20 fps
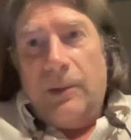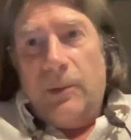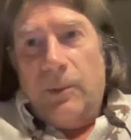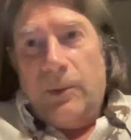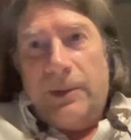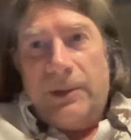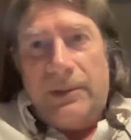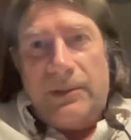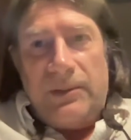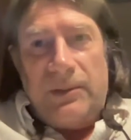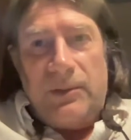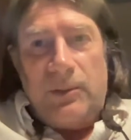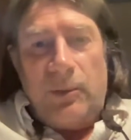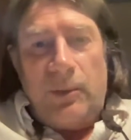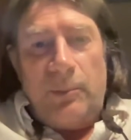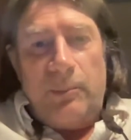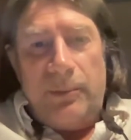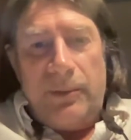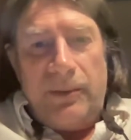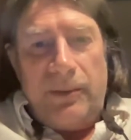what a
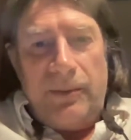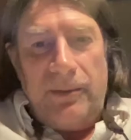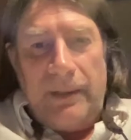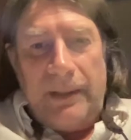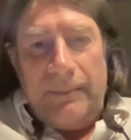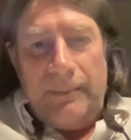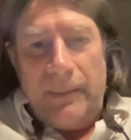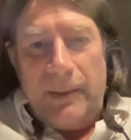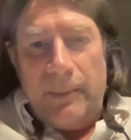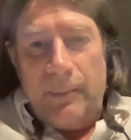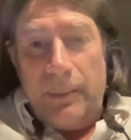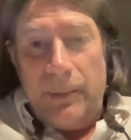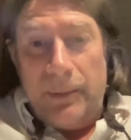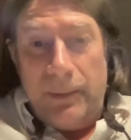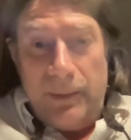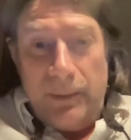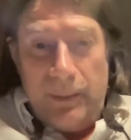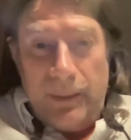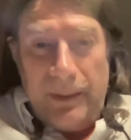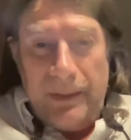stored program
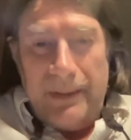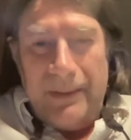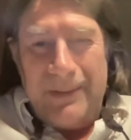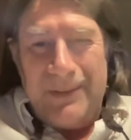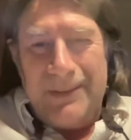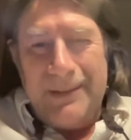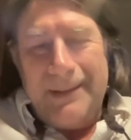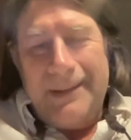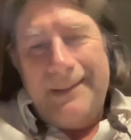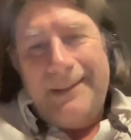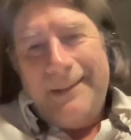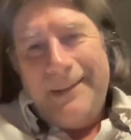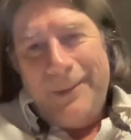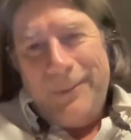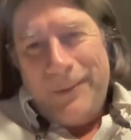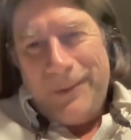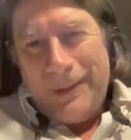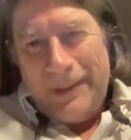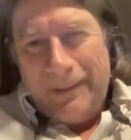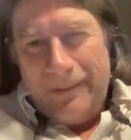computer was. It
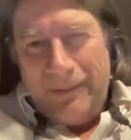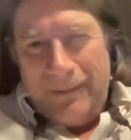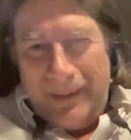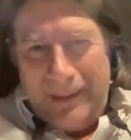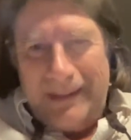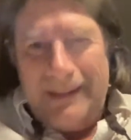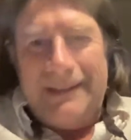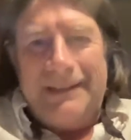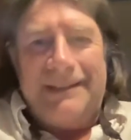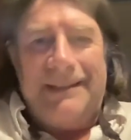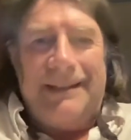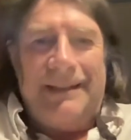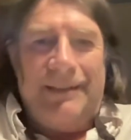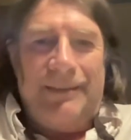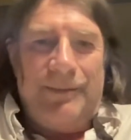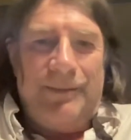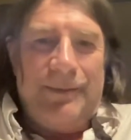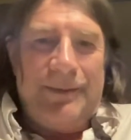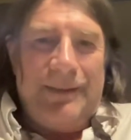was convenient to